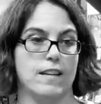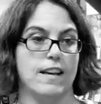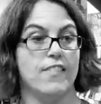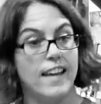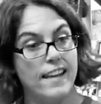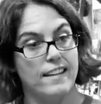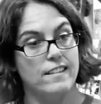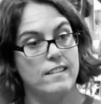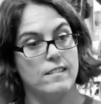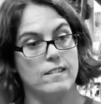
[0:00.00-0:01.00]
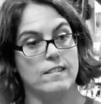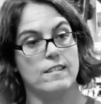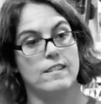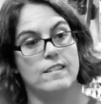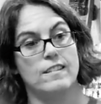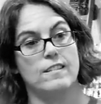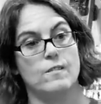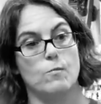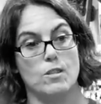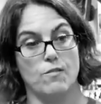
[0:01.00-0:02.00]
and then
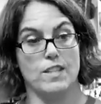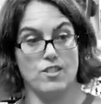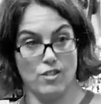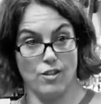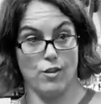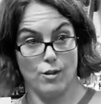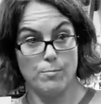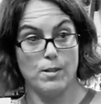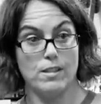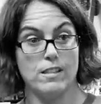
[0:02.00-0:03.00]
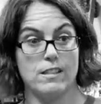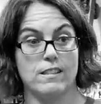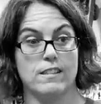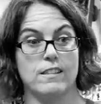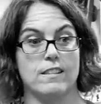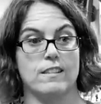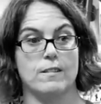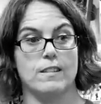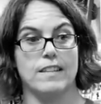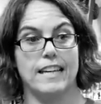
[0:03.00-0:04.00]
when you finish the third book, yeah.
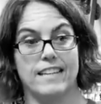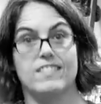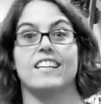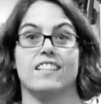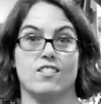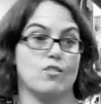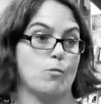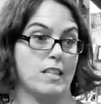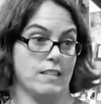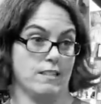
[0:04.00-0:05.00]
get a ticket to Sweden.